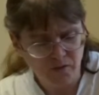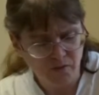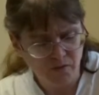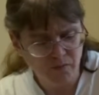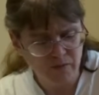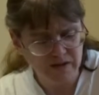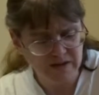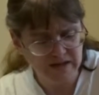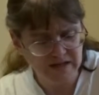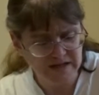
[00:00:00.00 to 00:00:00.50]

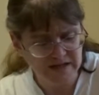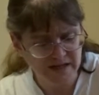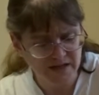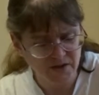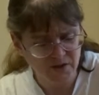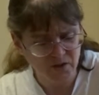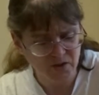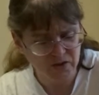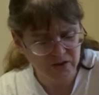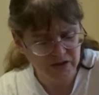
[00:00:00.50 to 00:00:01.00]
With
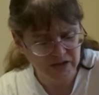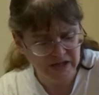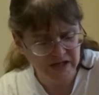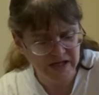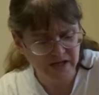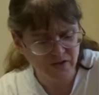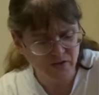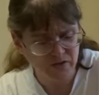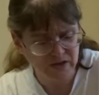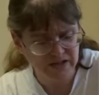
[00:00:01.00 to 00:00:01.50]
another
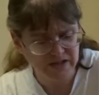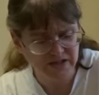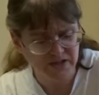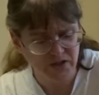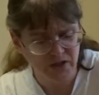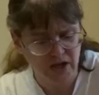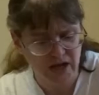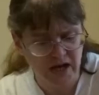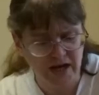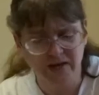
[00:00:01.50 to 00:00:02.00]
clean greased
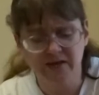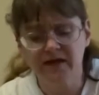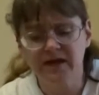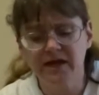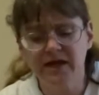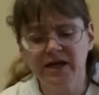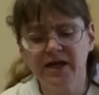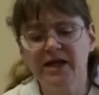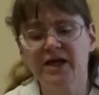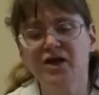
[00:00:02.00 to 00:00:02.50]
cloth,
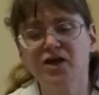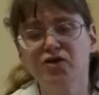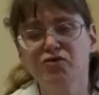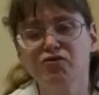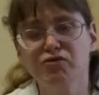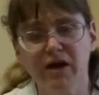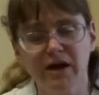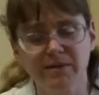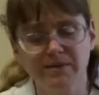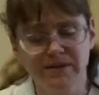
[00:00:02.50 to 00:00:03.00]
he
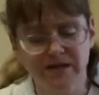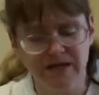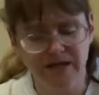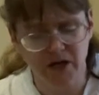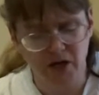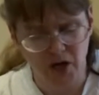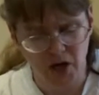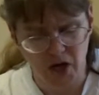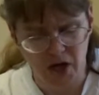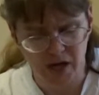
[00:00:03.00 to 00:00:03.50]
rubbed it
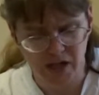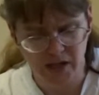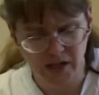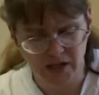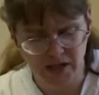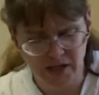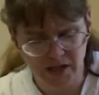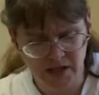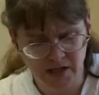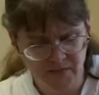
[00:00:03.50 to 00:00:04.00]
all
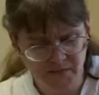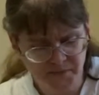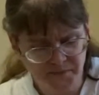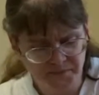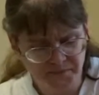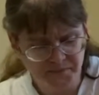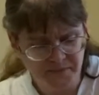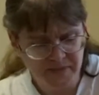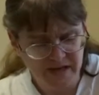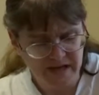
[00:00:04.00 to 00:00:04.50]

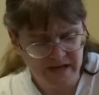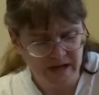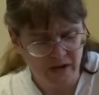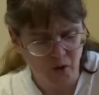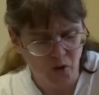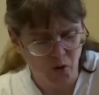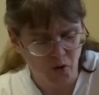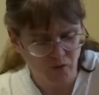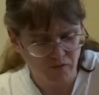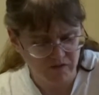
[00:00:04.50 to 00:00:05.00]

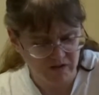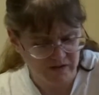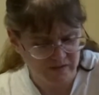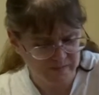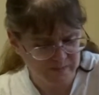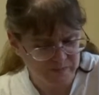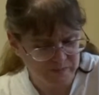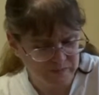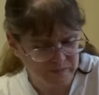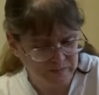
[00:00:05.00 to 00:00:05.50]
over,
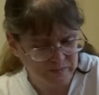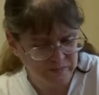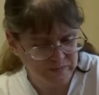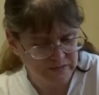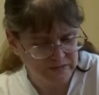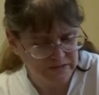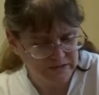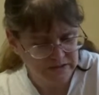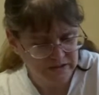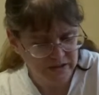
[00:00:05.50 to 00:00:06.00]

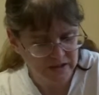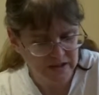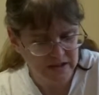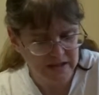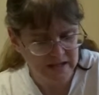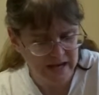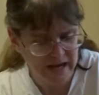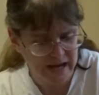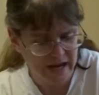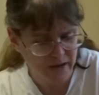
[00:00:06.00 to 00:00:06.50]

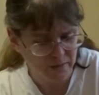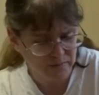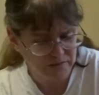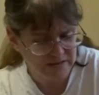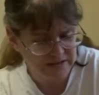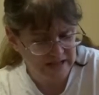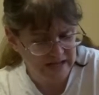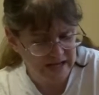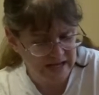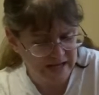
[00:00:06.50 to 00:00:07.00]

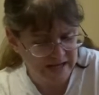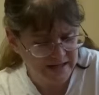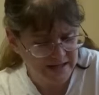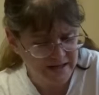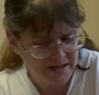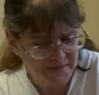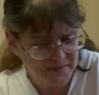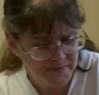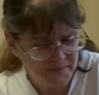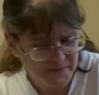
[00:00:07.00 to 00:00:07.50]
outside,
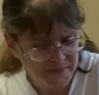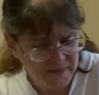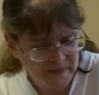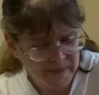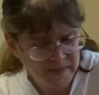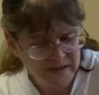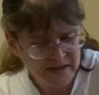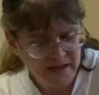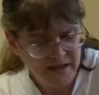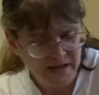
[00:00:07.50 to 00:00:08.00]

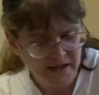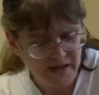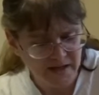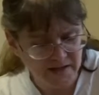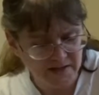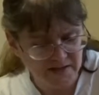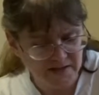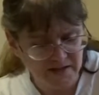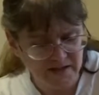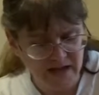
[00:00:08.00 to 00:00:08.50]

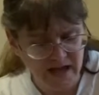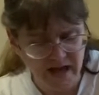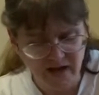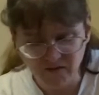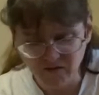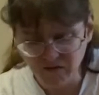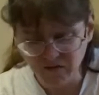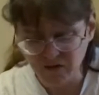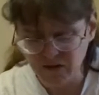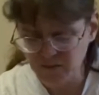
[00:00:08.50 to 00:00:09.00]
until
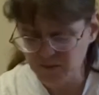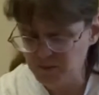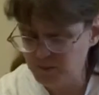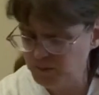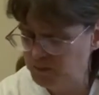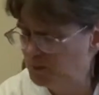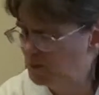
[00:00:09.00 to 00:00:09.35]
every